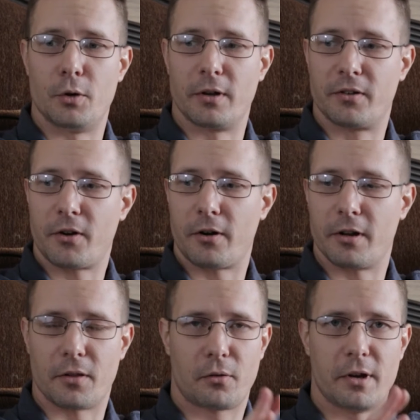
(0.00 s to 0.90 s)
can start
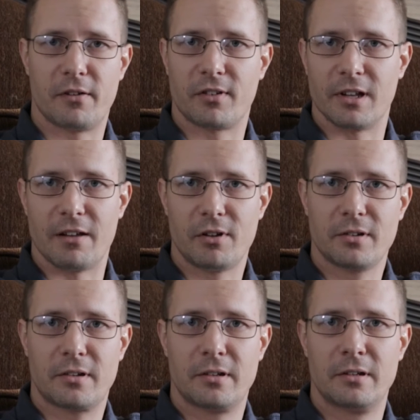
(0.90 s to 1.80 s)
at 3 different
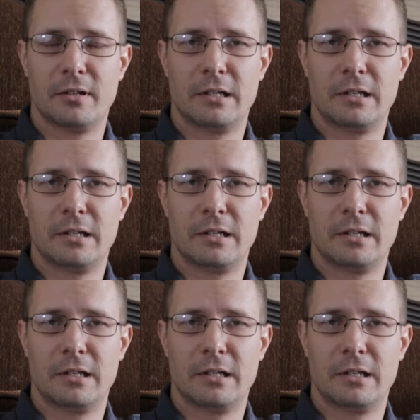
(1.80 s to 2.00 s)
levels,